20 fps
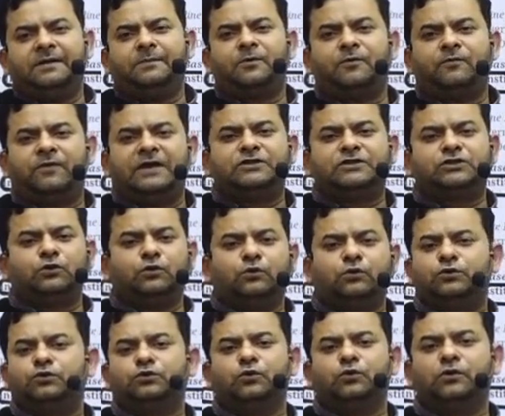provides
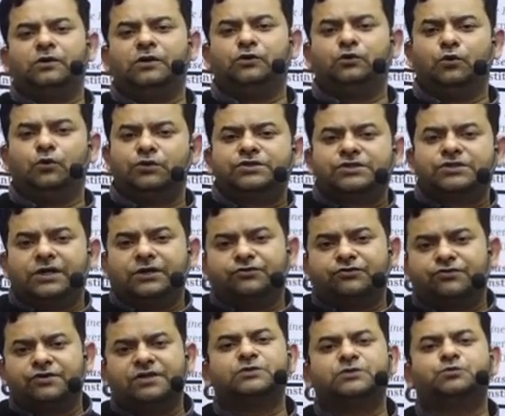loan to only those
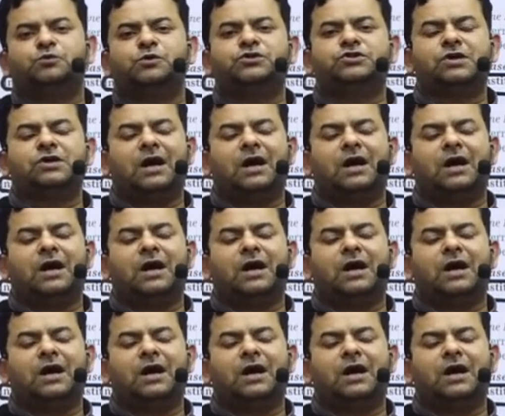countries which